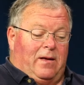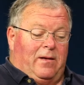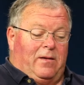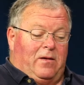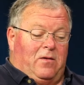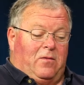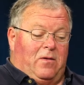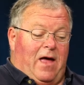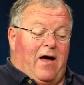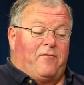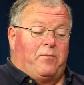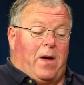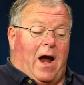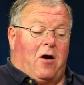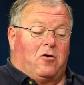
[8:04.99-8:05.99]
you know,
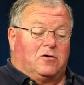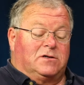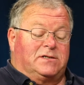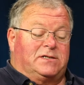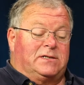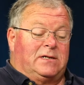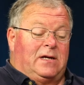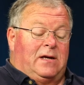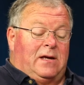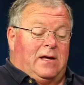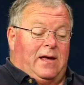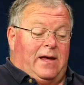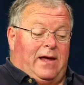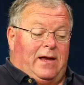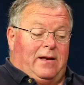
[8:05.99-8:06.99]
have barrels
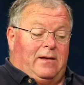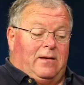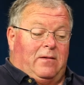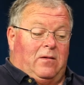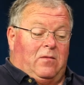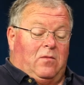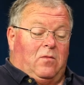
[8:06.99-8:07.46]
and